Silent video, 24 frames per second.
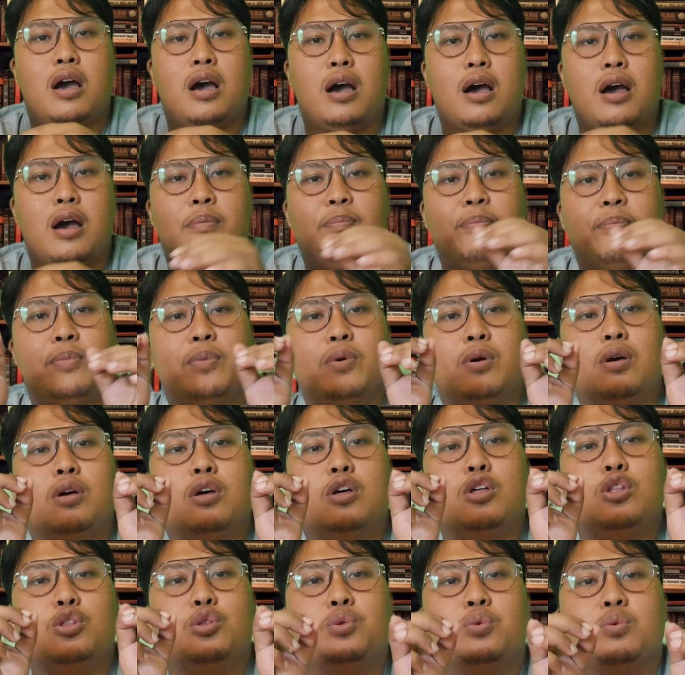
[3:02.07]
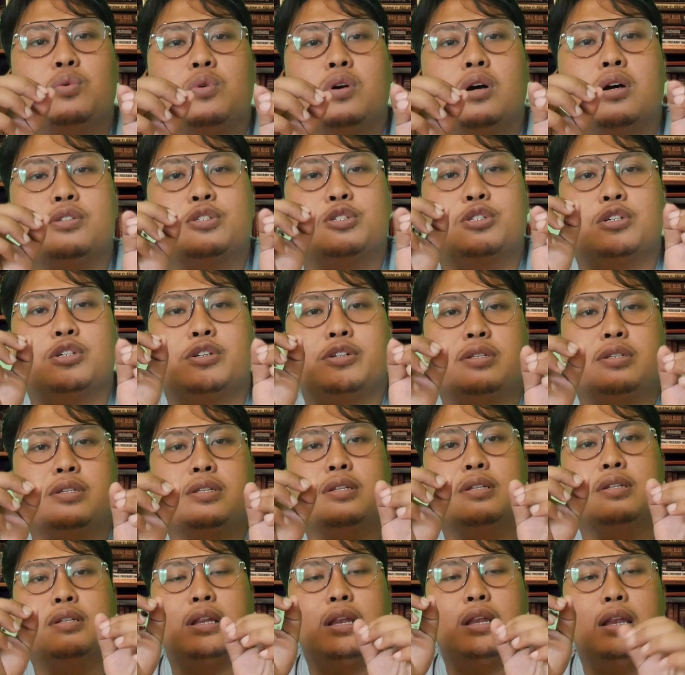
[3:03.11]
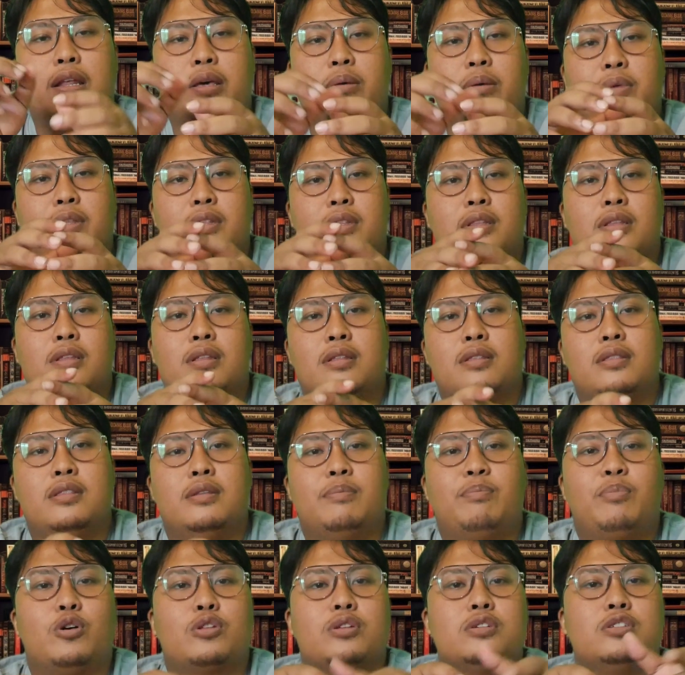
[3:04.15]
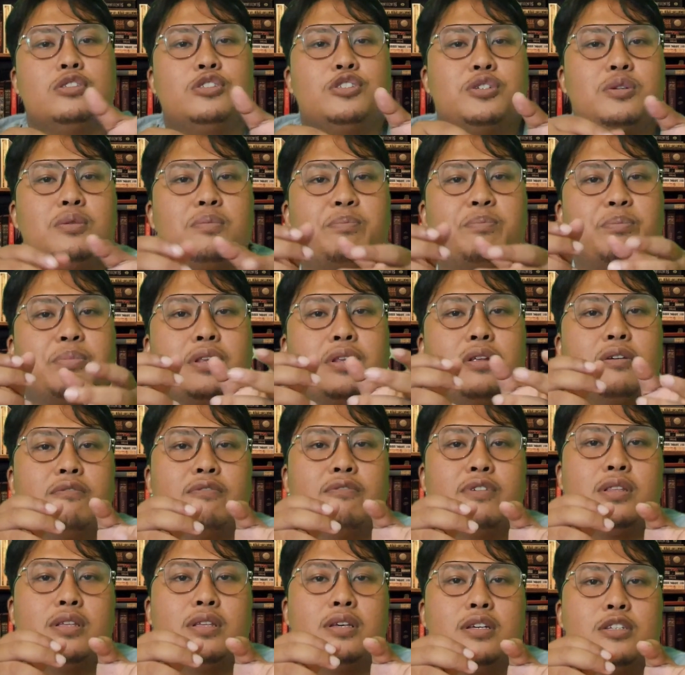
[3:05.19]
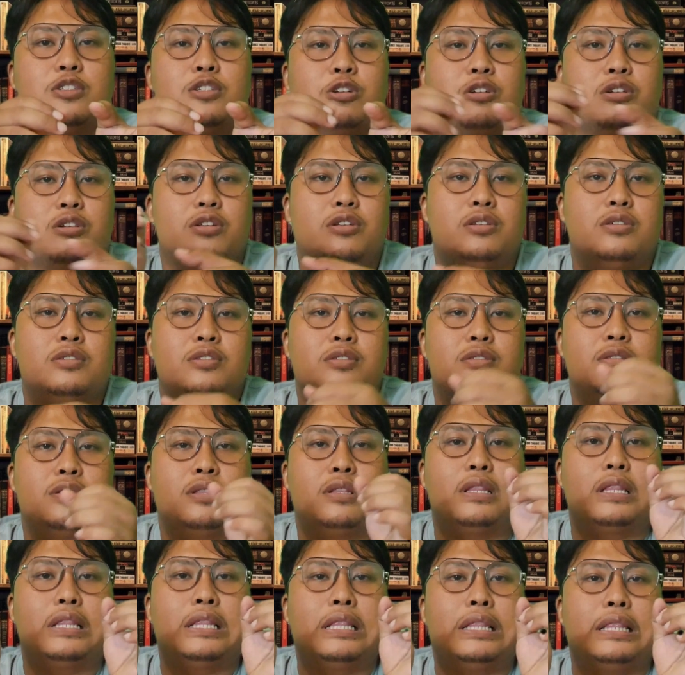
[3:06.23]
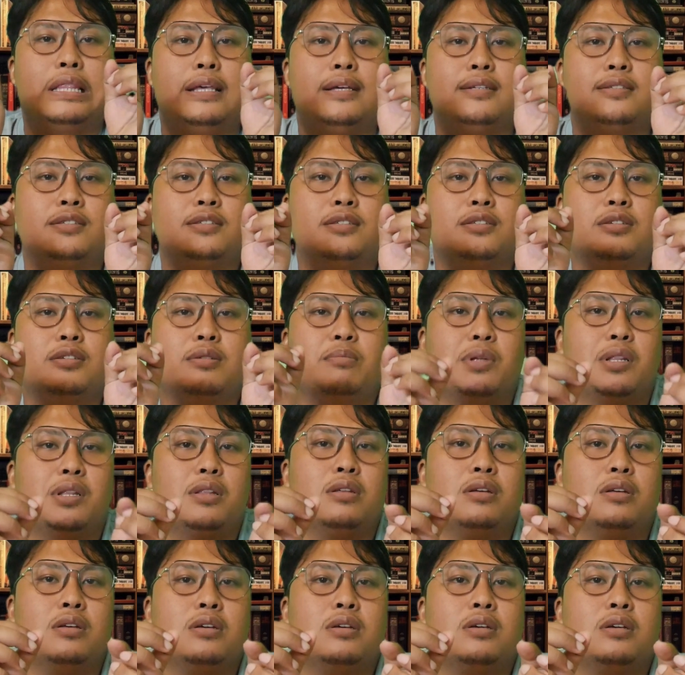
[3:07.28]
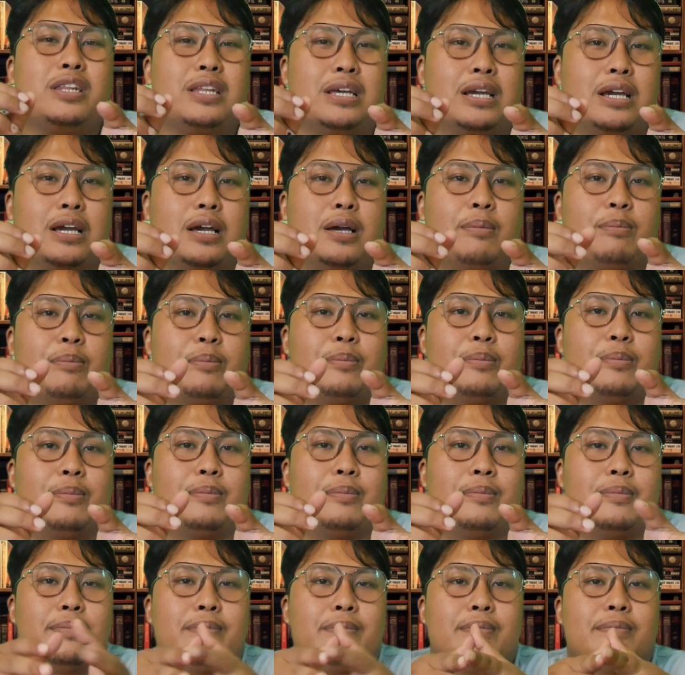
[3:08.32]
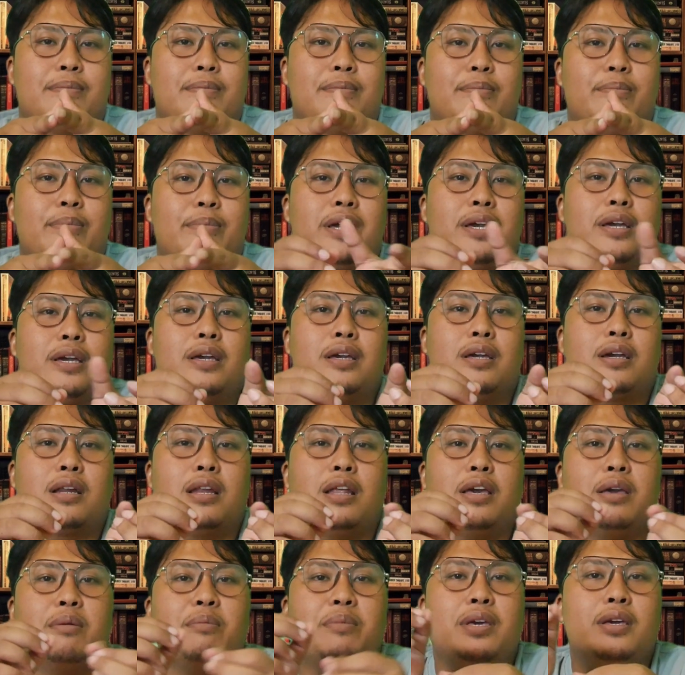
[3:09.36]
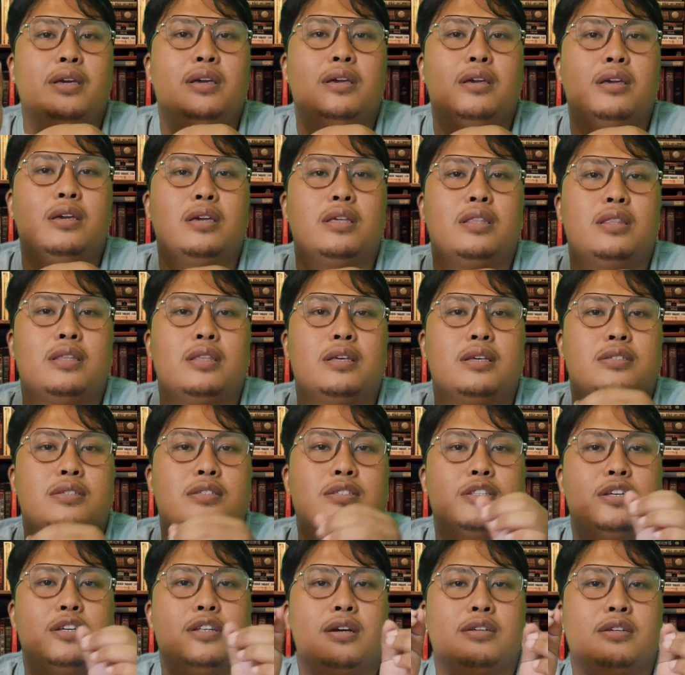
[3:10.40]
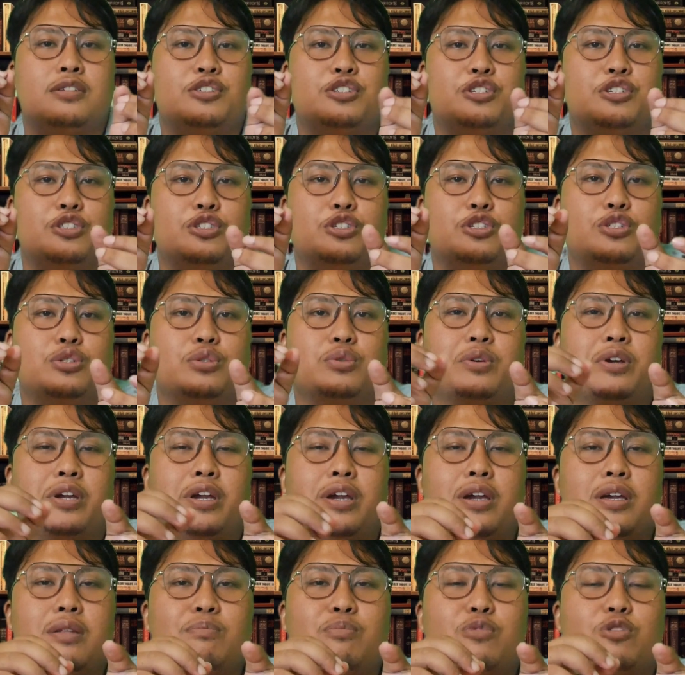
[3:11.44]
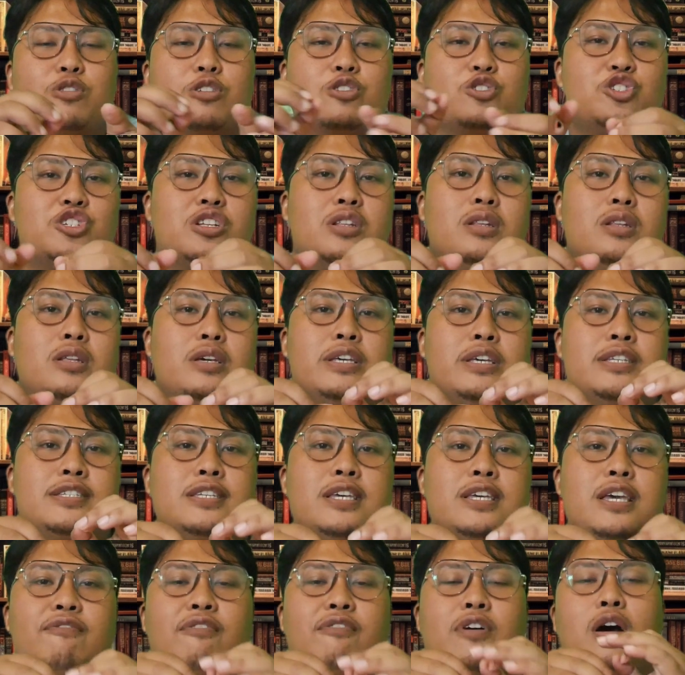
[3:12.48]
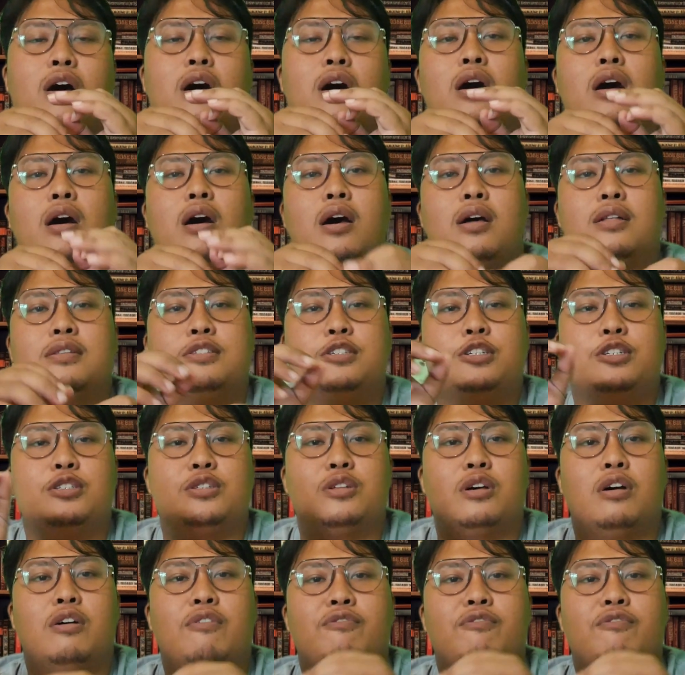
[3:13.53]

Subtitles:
up to a certain limit. The potential benefit is reduced taxable income. By claiming this deduction, you can potentially save $100